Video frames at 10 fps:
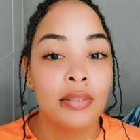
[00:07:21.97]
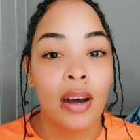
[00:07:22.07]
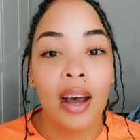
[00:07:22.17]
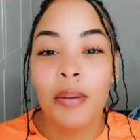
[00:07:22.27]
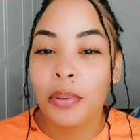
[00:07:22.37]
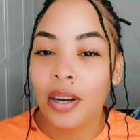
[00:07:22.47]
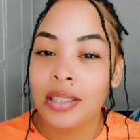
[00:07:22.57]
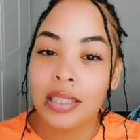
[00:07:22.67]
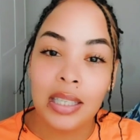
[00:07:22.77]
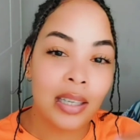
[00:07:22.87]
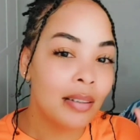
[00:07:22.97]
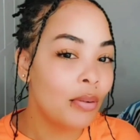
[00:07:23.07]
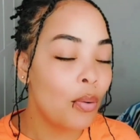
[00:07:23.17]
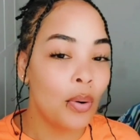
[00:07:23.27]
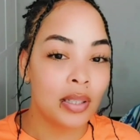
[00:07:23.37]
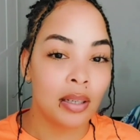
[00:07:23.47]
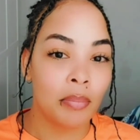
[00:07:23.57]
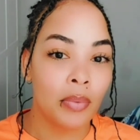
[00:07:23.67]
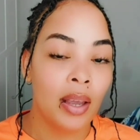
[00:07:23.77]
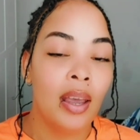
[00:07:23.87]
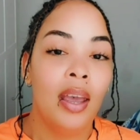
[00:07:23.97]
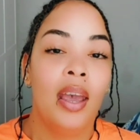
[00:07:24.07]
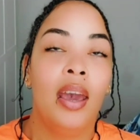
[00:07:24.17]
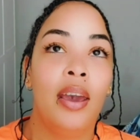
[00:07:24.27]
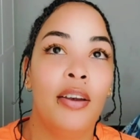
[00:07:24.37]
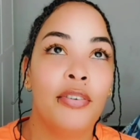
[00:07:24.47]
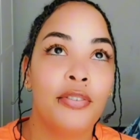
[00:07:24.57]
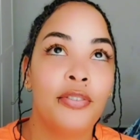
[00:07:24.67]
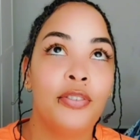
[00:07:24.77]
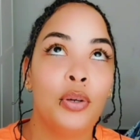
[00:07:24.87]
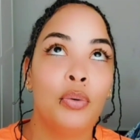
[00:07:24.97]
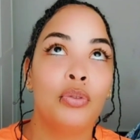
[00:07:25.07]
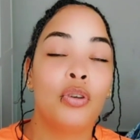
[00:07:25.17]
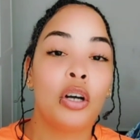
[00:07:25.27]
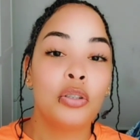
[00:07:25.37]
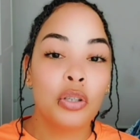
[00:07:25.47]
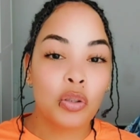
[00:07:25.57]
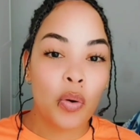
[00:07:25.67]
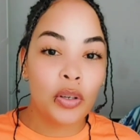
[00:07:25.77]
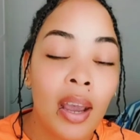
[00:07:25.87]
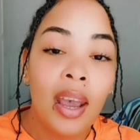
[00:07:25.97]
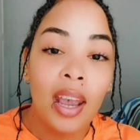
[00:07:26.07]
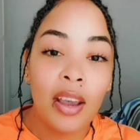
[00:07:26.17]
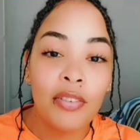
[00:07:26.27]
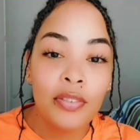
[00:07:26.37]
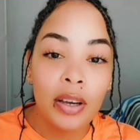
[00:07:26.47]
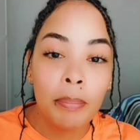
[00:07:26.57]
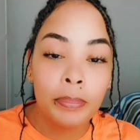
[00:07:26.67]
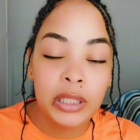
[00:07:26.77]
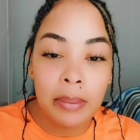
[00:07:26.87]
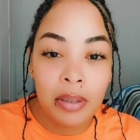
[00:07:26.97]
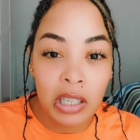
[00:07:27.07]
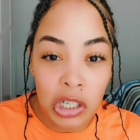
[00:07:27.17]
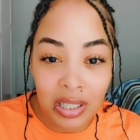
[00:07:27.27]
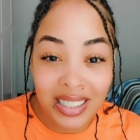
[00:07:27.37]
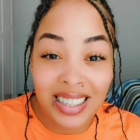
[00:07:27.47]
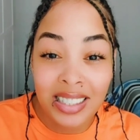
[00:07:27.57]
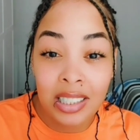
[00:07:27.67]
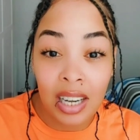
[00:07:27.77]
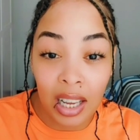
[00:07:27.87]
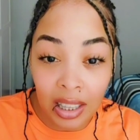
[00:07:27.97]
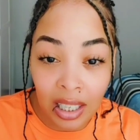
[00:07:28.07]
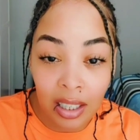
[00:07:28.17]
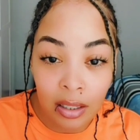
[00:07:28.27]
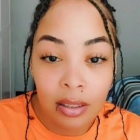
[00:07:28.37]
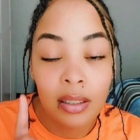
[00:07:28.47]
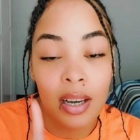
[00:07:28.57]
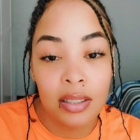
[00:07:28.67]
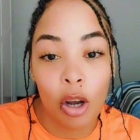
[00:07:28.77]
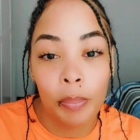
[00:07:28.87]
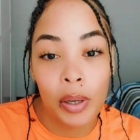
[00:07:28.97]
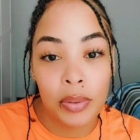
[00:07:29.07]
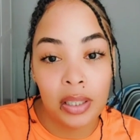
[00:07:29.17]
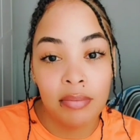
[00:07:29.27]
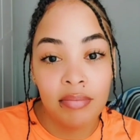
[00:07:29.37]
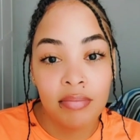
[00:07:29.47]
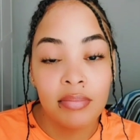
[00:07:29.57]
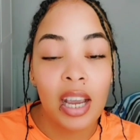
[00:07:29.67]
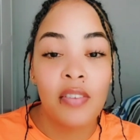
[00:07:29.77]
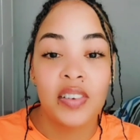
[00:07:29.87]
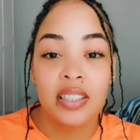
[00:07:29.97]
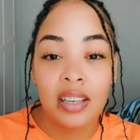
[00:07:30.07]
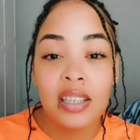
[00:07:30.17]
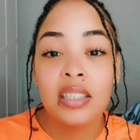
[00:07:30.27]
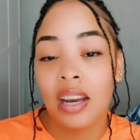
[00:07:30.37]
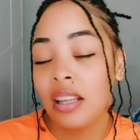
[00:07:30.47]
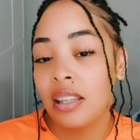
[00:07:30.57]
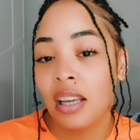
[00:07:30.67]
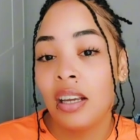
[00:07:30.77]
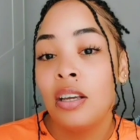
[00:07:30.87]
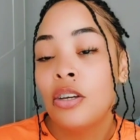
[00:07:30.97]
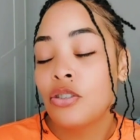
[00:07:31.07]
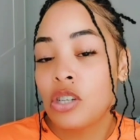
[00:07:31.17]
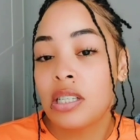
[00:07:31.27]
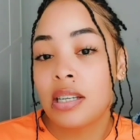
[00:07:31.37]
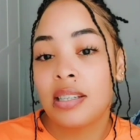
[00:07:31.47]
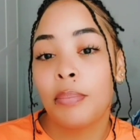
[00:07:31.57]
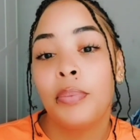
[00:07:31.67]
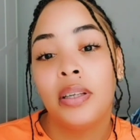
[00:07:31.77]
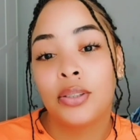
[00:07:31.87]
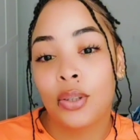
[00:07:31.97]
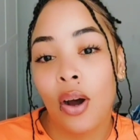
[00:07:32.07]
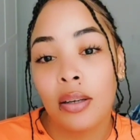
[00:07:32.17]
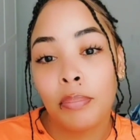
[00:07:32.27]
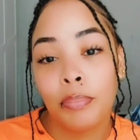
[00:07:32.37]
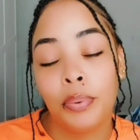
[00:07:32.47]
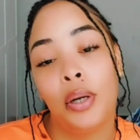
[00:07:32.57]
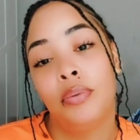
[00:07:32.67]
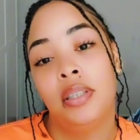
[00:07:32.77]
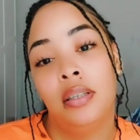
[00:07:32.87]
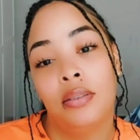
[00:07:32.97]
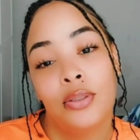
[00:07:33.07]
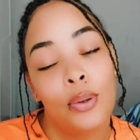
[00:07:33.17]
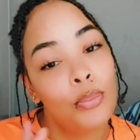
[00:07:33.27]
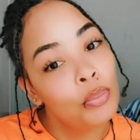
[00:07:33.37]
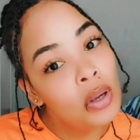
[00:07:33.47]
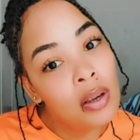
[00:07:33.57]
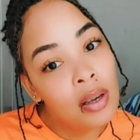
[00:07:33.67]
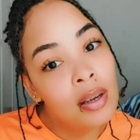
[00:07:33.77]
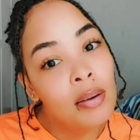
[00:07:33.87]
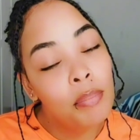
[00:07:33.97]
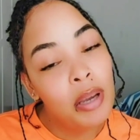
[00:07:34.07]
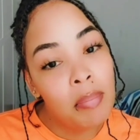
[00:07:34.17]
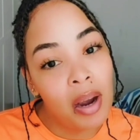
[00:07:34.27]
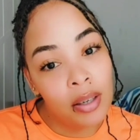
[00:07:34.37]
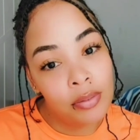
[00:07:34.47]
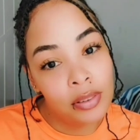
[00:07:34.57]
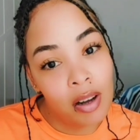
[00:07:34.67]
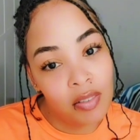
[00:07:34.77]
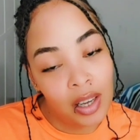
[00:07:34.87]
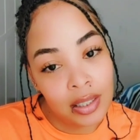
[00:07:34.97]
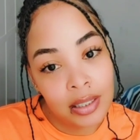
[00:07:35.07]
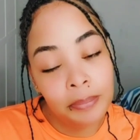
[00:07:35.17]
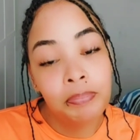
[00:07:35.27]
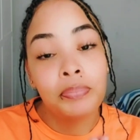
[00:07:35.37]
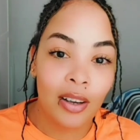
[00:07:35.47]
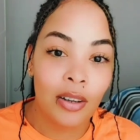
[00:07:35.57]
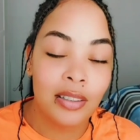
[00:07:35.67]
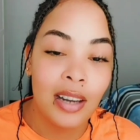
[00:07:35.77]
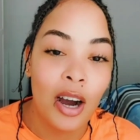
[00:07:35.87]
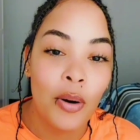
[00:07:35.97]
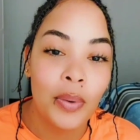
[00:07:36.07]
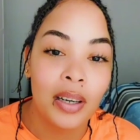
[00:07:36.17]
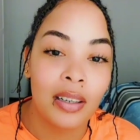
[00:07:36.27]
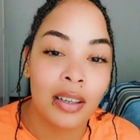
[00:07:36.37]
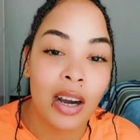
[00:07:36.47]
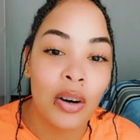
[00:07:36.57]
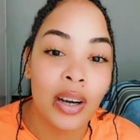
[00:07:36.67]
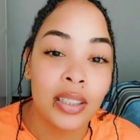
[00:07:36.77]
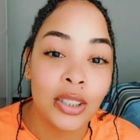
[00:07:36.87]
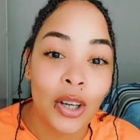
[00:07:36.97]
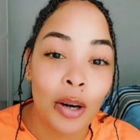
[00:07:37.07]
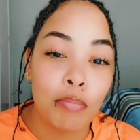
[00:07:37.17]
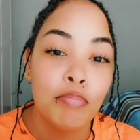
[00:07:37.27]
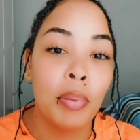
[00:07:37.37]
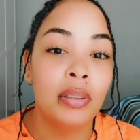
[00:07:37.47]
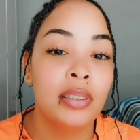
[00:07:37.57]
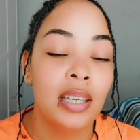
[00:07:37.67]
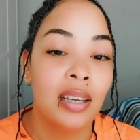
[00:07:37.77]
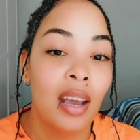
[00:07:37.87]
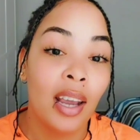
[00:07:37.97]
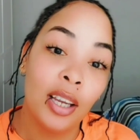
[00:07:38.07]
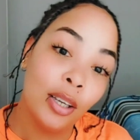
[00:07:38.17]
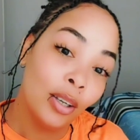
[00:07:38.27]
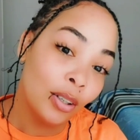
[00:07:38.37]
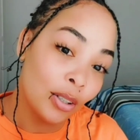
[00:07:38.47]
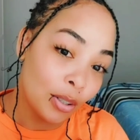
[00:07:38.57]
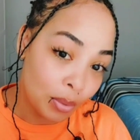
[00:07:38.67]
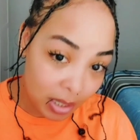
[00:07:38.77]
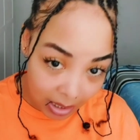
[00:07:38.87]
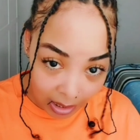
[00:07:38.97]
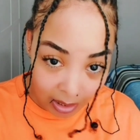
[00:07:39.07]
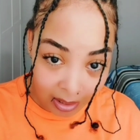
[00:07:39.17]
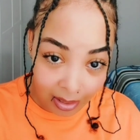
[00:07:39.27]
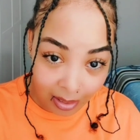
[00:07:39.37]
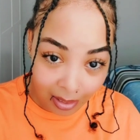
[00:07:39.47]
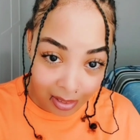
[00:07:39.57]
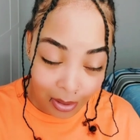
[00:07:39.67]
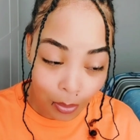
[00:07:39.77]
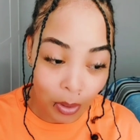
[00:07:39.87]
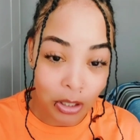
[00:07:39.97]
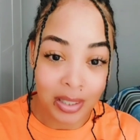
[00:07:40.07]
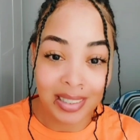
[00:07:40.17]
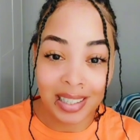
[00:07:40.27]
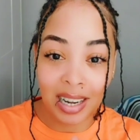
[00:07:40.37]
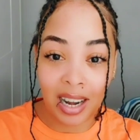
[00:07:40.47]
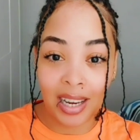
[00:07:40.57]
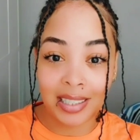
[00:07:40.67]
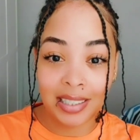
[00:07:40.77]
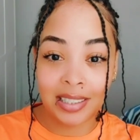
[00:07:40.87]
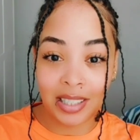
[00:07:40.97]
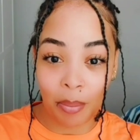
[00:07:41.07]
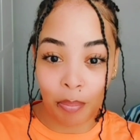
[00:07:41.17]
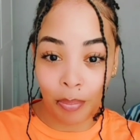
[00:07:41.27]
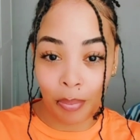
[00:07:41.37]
For high porosity, awesome. If you're not too sure, if a deep conditioner says strengthening, it's got protein. If it says strengthening, just a tip, it's got protein. So be mindful of that. Now we're gonna go and start building a routine, which is the next step.